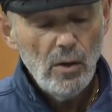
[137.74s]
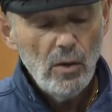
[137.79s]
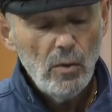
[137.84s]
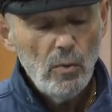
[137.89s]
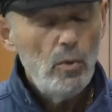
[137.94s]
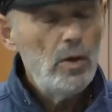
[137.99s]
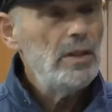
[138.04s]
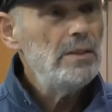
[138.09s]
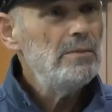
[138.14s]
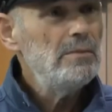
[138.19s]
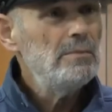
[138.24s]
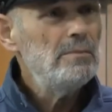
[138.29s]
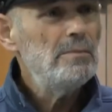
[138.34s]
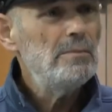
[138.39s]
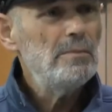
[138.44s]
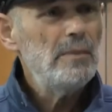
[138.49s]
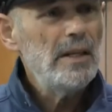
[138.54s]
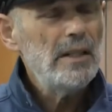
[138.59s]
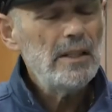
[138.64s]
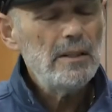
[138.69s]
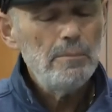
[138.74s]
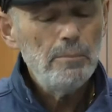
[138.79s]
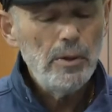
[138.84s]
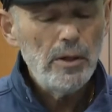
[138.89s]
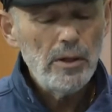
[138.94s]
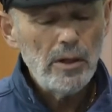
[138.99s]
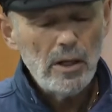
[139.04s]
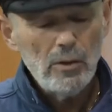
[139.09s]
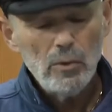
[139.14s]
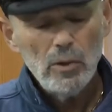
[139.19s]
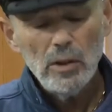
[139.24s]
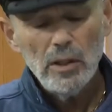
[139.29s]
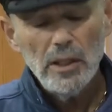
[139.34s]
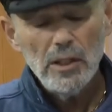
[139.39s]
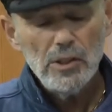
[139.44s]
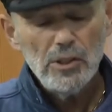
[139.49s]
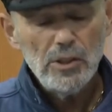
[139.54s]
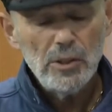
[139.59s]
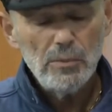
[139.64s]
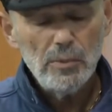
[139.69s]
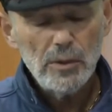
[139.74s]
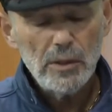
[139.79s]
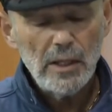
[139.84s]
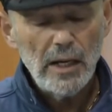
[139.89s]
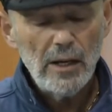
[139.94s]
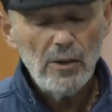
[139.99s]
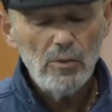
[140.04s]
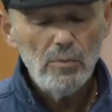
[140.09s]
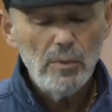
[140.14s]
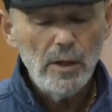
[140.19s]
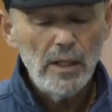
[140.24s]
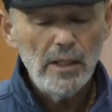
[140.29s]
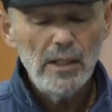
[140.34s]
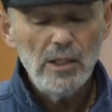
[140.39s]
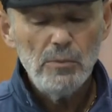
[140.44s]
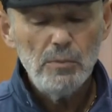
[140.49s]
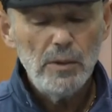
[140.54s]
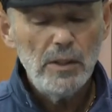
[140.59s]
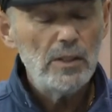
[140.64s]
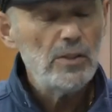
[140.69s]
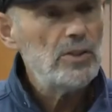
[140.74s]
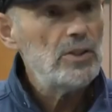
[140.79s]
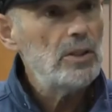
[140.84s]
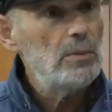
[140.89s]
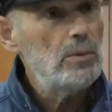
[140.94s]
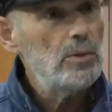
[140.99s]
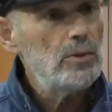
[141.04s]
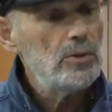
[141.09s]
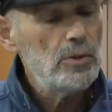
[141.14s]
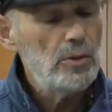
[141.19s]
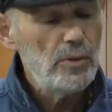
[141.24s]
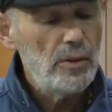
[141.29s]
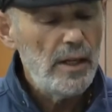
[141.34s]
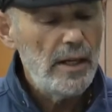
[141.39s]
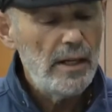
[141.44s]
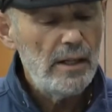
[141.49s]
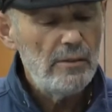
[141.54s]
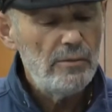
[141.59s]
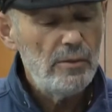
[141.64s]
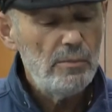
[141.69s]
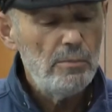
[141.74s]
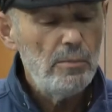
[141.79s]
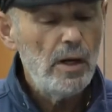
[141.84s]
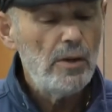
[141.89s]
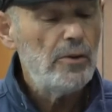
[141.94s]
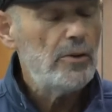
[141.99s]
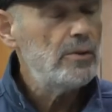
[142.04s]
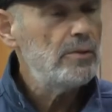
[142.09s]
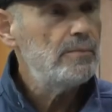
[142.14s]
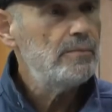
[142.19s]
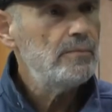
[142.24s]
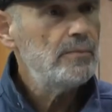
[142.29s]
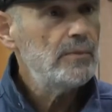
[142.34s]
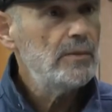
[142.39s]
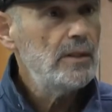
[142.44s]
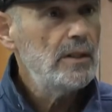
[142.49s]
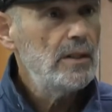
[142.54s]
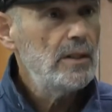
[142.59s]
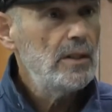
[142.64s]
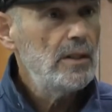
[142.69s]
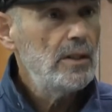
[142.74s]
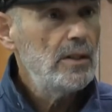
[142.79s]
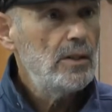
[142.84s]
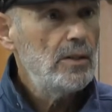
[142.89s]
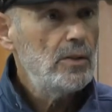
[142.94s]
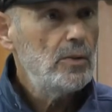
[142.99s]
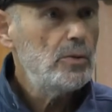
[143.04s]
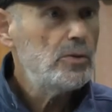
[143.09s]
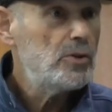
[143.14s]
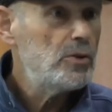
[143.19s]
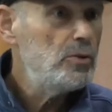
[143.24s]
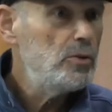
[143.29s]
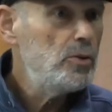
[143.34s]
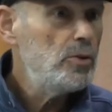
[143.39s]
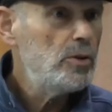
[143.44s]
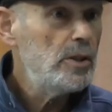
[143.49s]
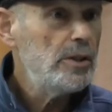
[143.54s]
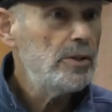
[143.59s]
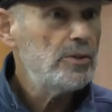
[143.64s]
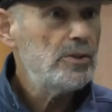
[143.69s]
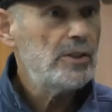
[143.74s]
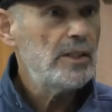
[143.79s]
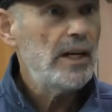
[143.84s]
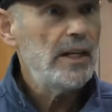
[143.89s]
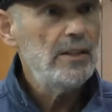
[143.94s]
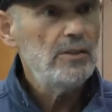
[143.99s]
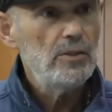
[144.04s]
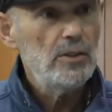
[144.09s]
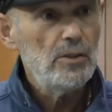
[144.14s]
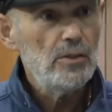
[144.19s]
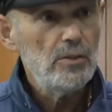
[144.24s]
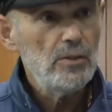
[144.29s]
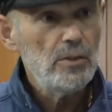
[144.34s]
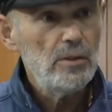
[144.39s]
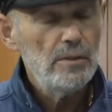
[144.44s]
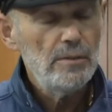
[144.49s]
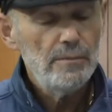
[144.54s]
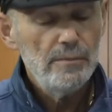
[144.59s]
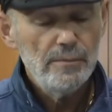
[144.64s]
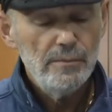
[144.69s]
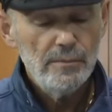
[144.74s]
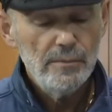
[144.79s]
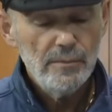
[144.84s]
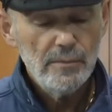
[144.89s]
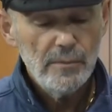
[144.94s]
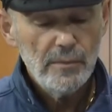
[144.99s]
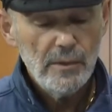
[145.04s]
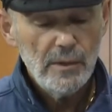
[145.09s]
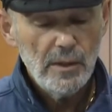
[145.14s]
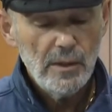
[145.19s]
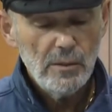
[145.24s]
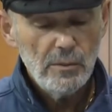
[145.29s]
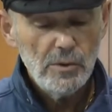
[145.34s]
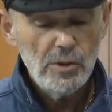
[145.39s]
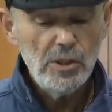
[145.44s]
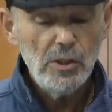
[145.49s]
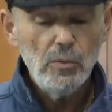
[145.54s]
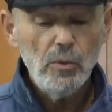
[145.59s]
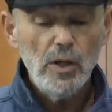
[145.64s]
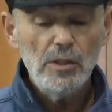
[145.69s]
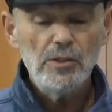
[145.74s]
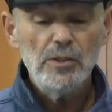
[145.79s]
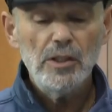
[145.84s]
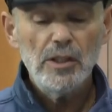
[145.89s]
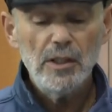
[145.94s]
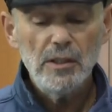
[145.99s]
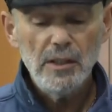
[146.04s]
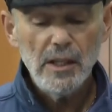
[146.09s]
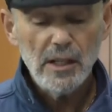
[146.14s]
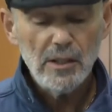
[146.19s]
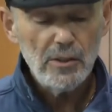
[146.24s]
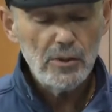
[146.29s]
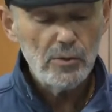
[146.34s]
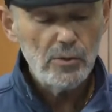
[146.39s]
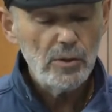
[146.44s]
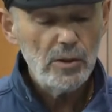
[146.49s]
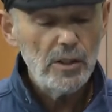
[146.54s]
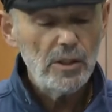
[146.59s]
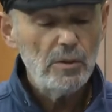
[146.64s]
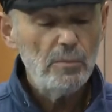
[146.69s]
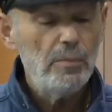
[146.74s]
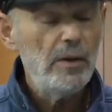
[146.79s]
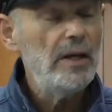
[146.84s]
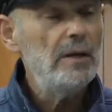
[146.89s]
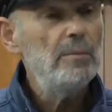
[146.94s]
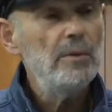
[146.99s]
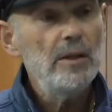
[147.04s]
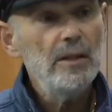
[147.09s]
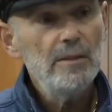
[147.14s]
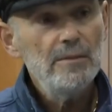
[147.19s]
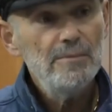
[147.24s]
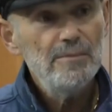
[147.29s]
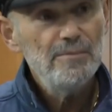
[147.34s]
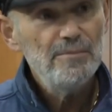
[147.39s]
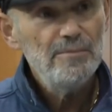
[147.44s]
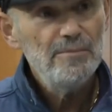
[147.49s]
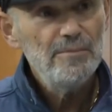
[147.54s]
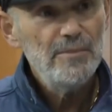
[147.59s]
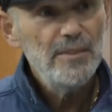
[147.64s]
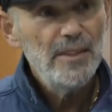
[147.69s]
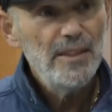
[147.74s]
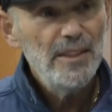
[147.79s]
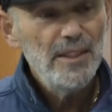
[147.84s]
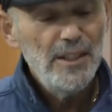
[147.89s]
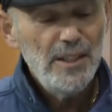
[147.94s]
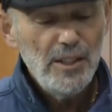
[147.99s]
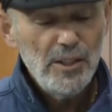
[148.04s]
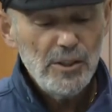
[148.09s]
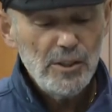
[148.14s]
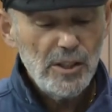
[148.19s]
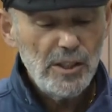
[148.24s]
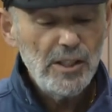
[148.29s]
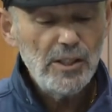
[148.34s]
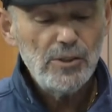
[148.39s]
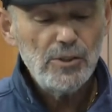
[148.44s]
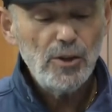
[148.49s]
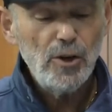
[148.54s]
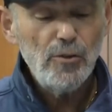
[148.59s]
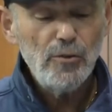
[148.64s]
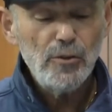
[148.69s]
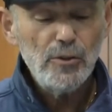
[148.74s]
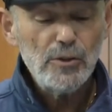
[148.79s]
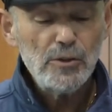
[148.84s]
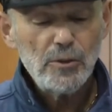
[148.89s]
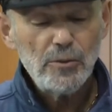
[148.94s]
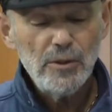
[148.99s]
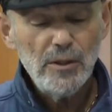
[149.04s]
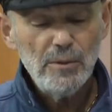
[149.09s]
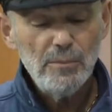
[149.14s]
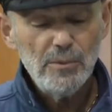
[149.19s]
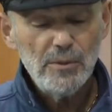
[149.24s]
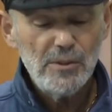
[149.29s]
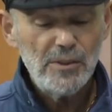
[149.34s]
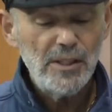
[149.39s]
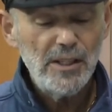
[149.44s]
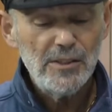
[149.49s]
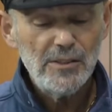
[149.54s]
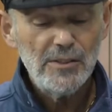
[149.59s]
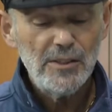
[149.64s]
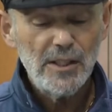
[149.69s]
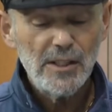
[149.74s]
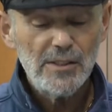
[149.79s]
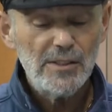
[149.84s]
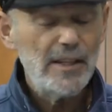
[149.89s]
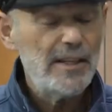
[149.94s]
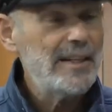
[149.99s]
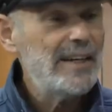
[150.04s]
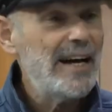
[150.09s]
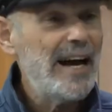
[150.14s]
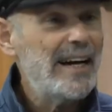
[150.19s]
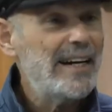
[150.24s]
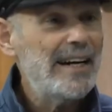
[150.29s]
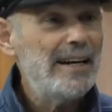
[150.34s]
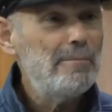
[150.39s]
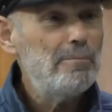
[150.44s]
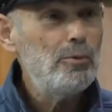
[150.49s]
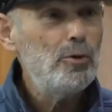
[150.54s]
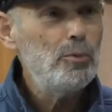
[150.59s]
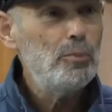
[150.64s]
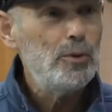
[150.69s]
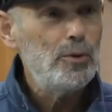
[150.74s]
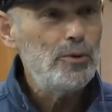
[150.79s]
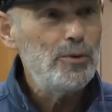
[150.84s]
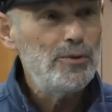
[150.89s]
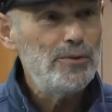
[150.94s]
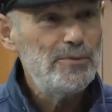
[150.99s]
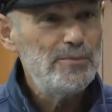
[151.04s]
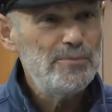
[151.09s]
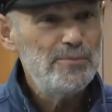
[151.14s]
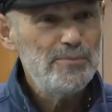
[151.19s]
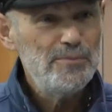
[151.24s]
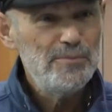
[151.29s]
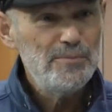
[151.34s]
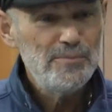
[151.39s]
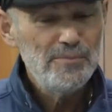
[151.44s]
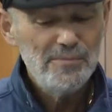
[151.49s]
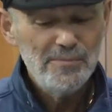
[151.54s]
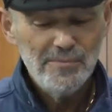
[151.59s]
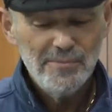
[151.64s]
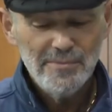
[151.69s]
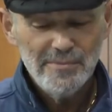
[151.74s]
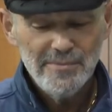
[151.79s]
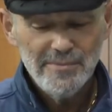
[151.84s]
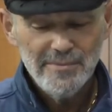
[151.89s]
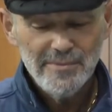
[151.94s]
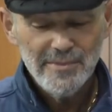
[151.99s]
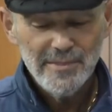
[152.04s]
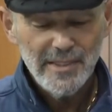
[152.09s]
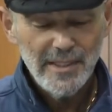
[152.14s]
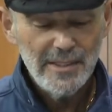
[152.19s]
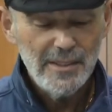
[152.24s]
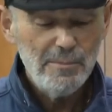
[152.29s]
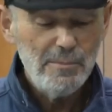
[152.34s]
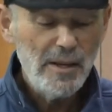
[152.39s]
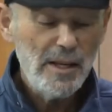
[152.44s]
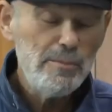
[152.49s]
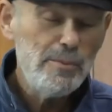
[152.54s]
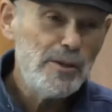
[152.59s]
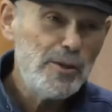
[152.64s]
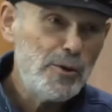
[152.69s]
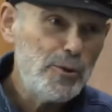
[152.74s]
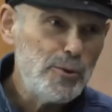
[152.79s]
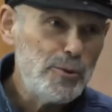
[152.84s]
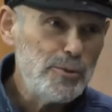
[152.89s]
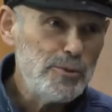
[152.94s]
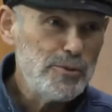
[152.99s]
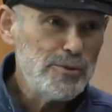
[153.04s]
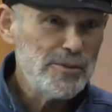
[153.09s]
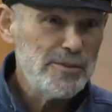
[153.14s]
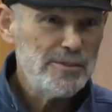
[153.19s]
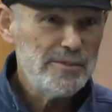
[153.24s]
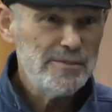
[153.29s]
One might compare our relationship with God Almighty as being similar to that of a mother who is a nuclear scientist. When she wants to connect to her little baby, she leans over his crib and says things like "gaga boo boo," and the baby coos.